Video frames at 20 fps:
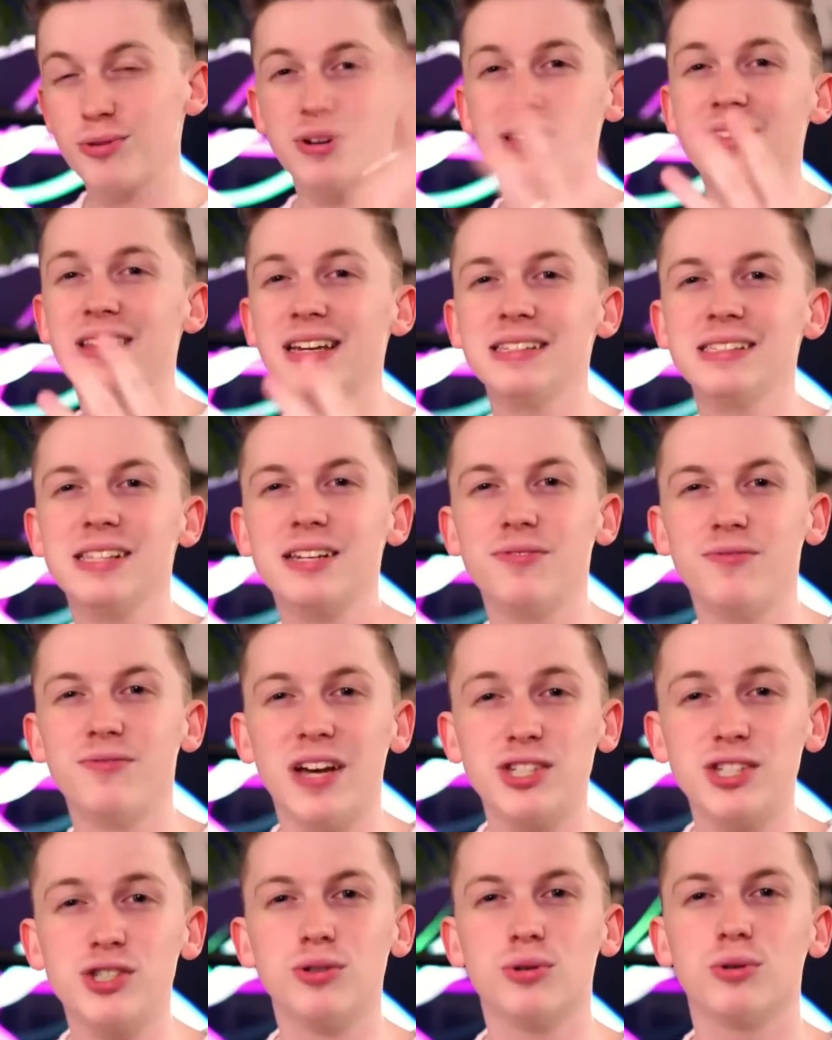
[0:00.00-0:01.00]
The 3 things that
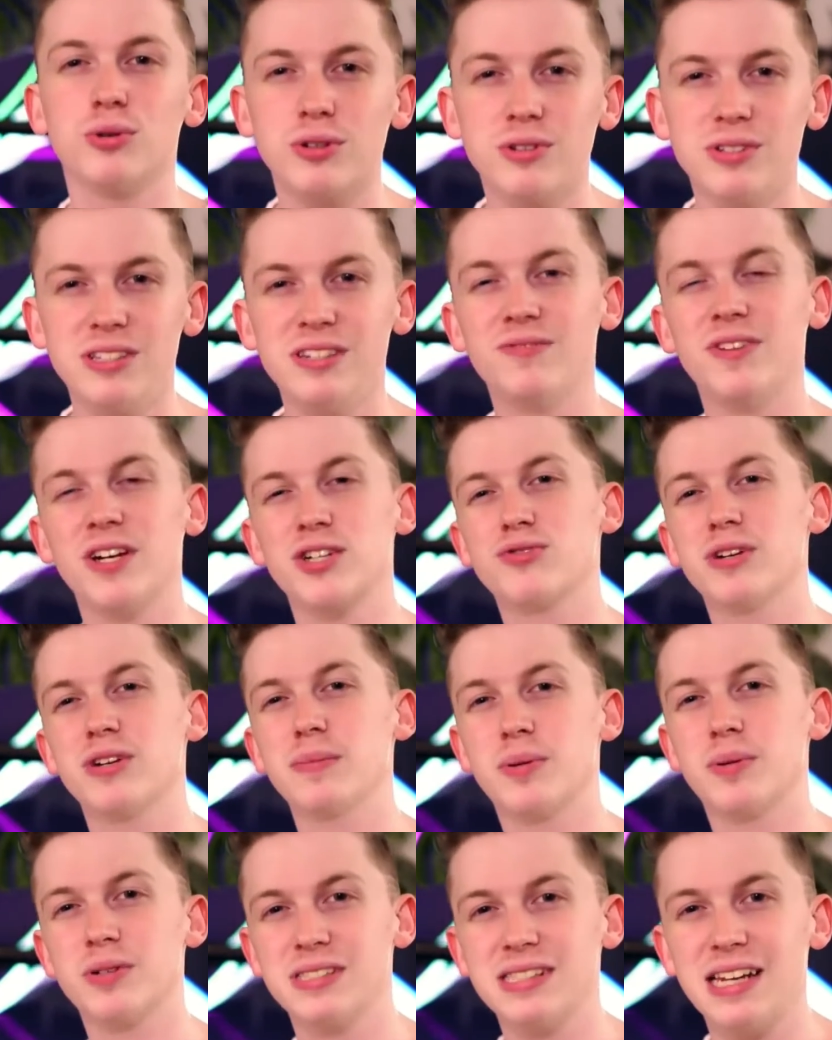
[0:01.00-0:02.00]
affect your order defect
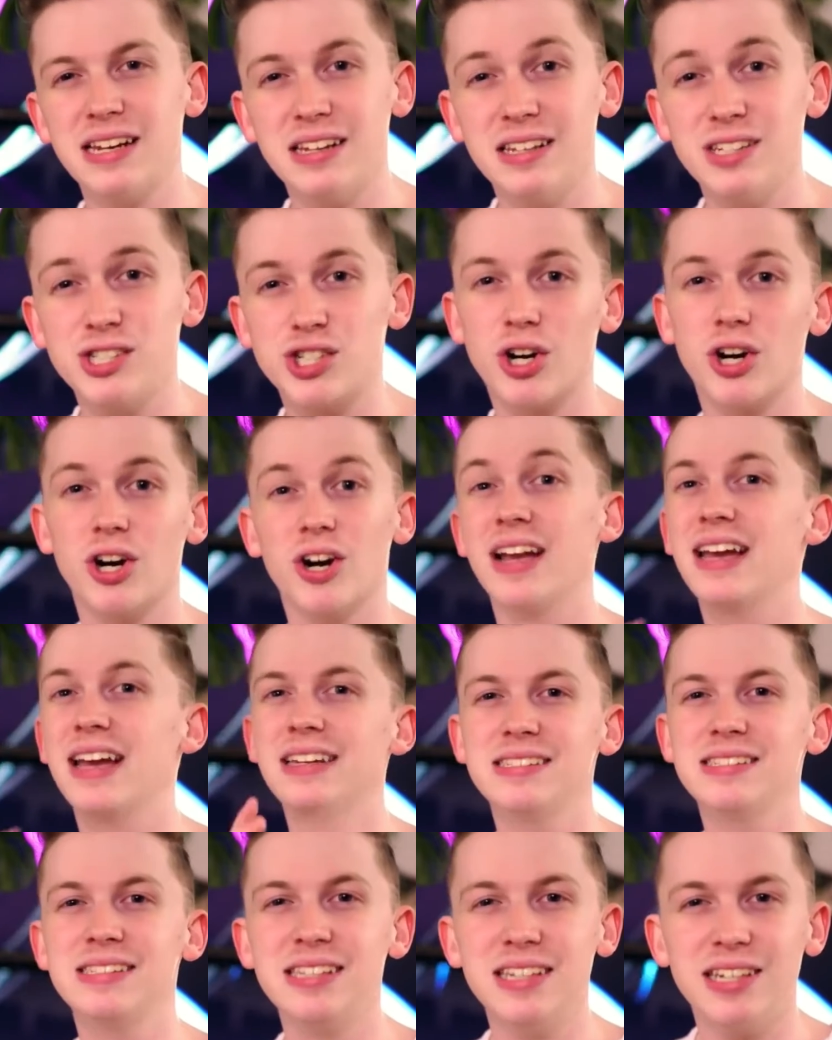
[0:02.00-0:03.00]
rate percentage are
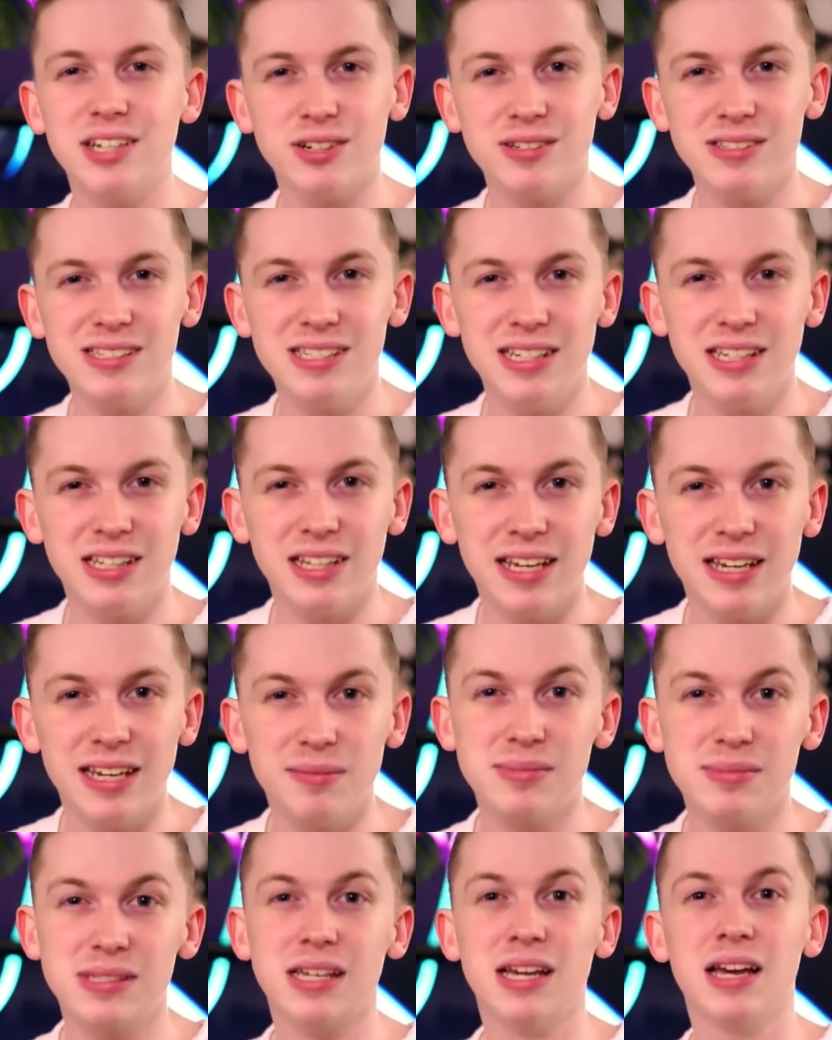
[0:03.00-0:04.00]
A to Z guarantee
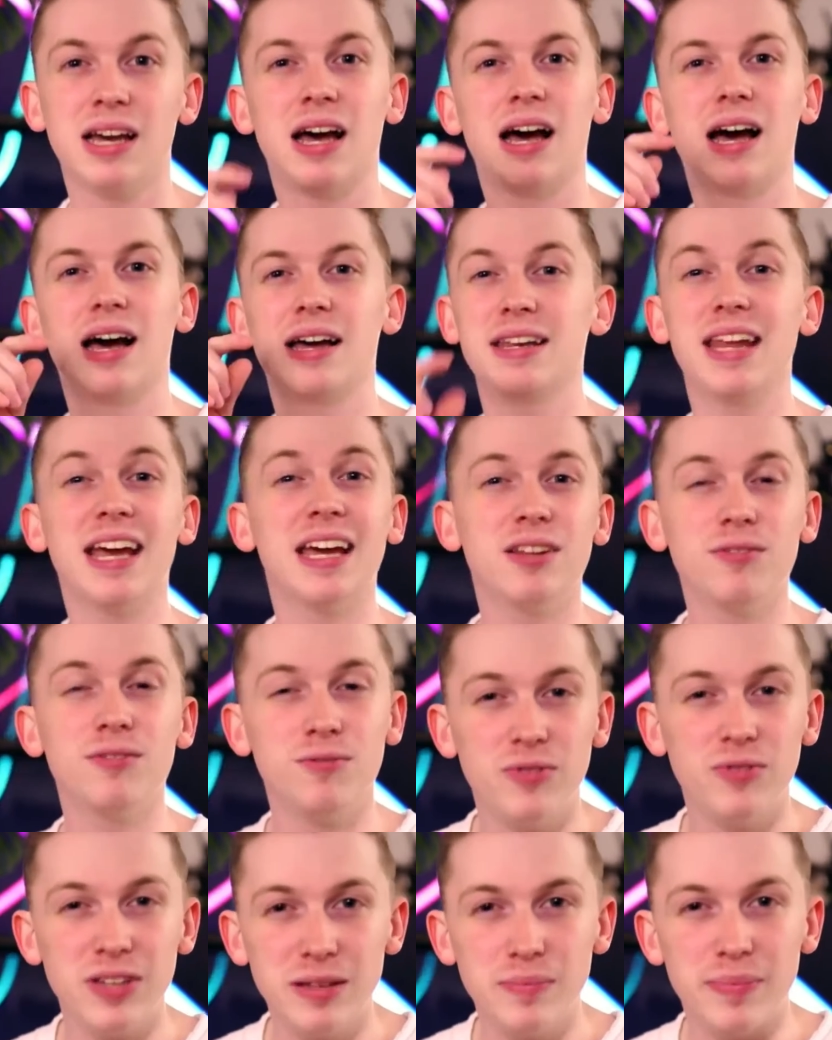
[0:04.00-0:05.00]
claims,
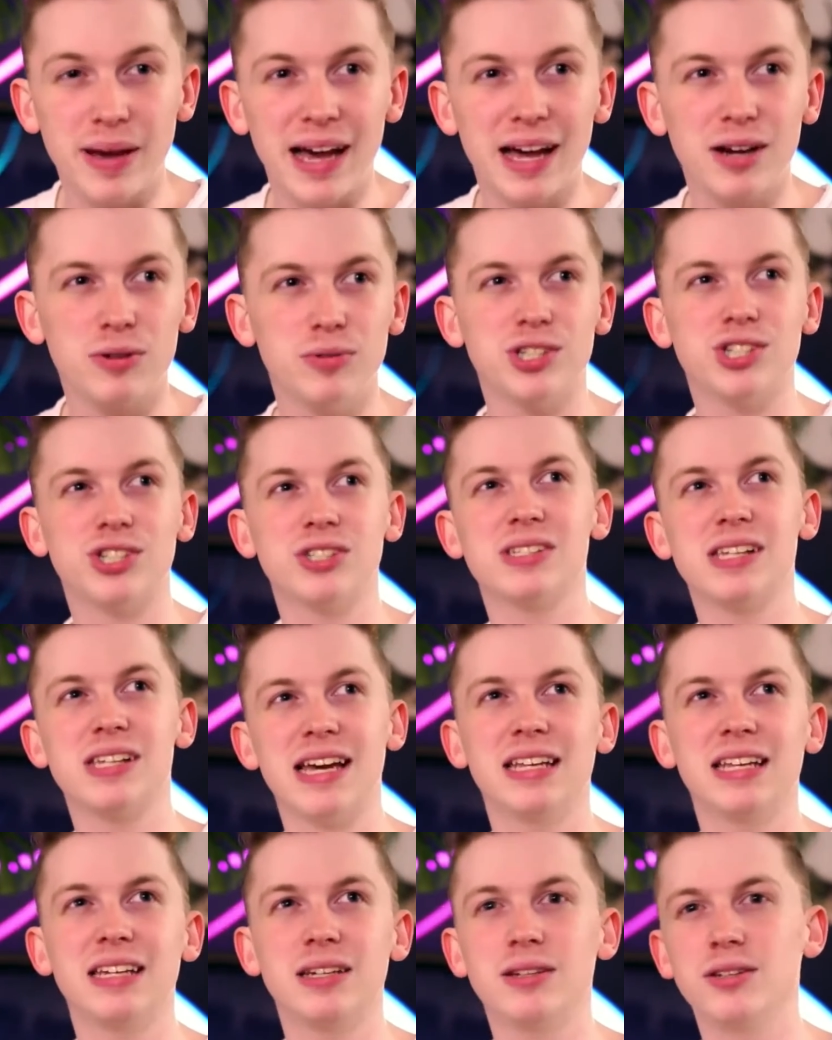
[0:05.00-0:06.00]
negative feedback, which is
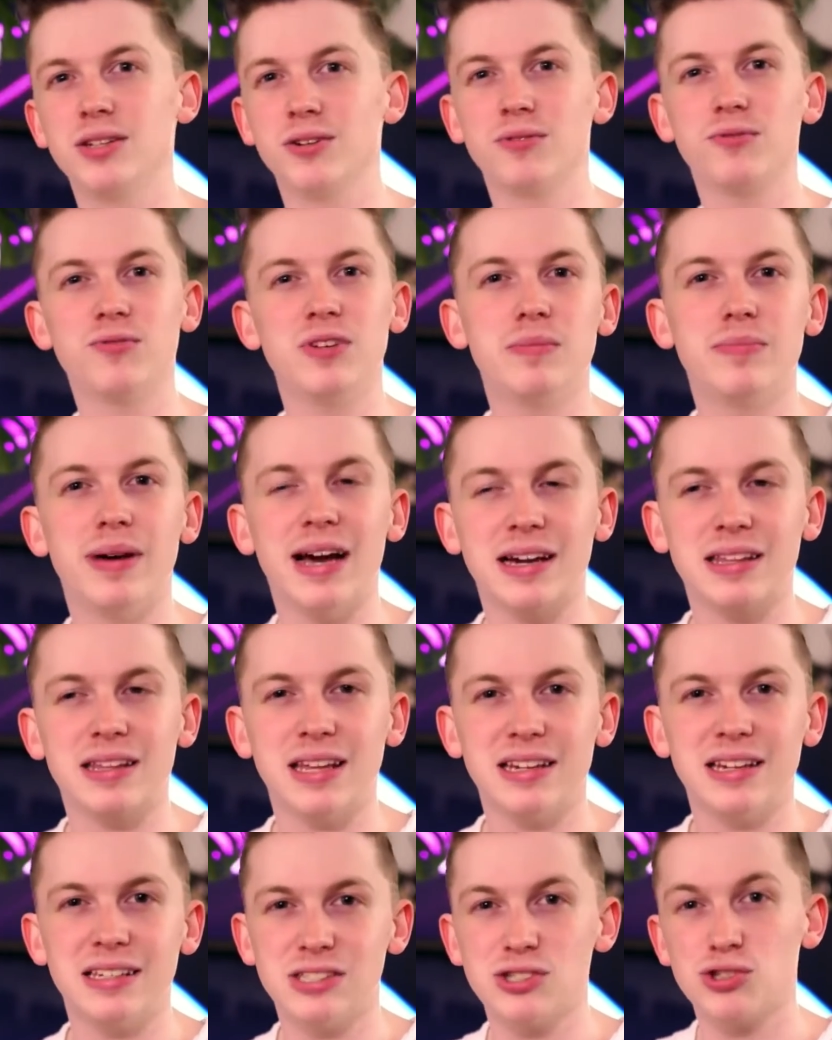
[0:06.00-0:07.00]
any, feedback
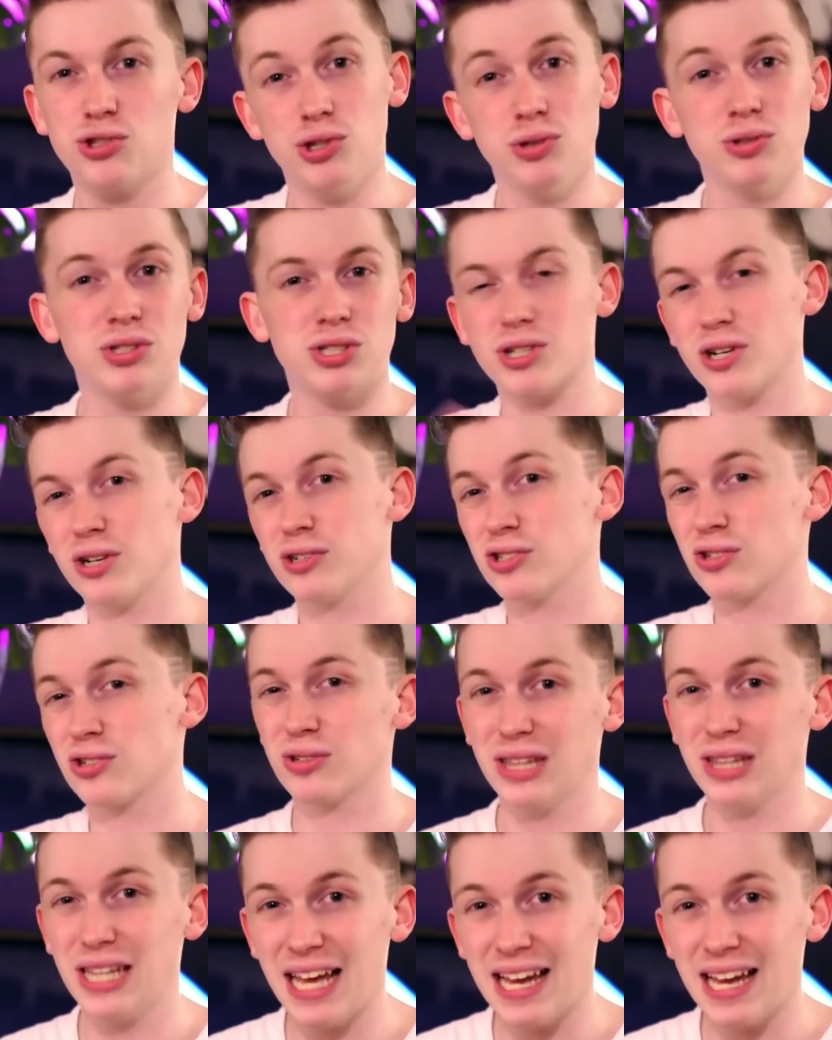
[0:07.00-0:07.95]
that is 2 stars or